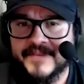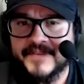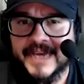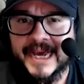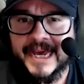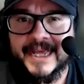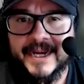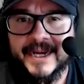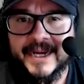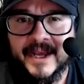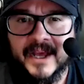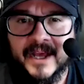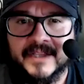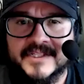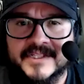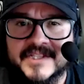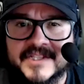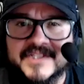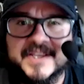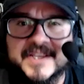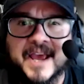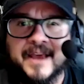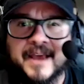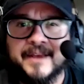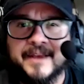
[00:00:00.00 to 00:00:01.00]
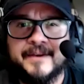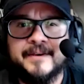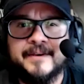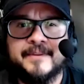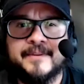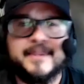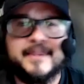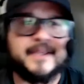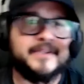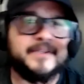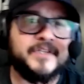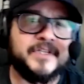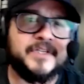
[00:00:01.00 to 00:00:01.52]
got a son
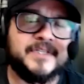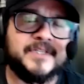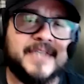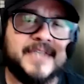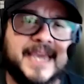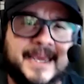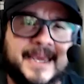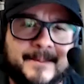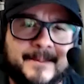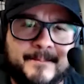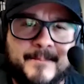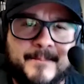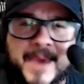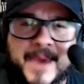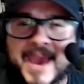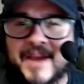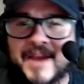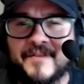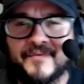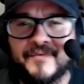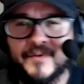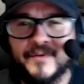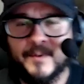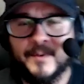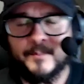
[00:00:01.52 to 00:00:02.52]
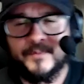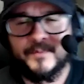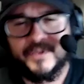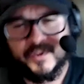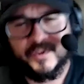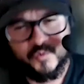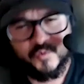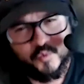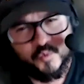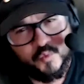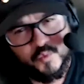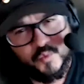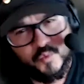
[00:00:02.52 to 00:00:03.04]
that just came back from
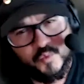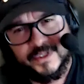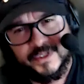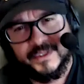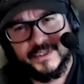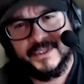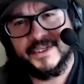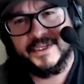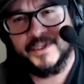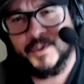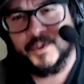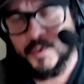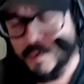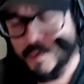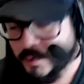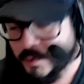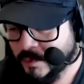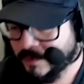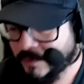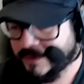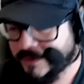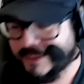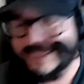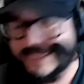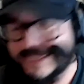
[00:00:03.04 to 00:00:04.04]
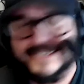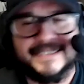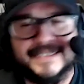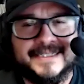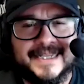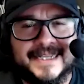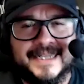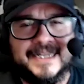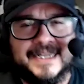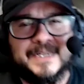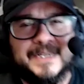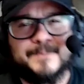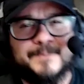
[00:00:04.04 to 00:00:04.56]
this really cool
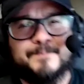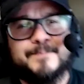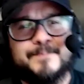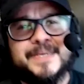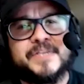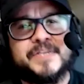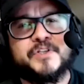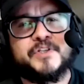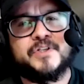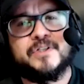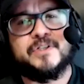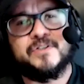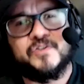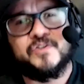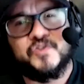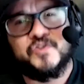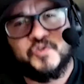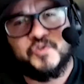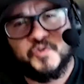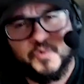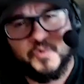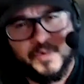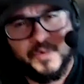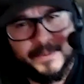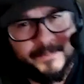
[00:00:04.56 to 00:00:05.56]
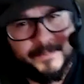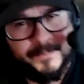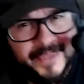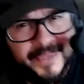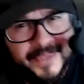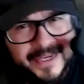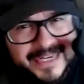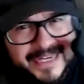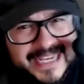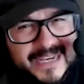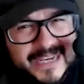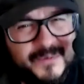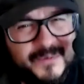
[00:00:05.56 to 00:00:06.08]
extended missions trip that he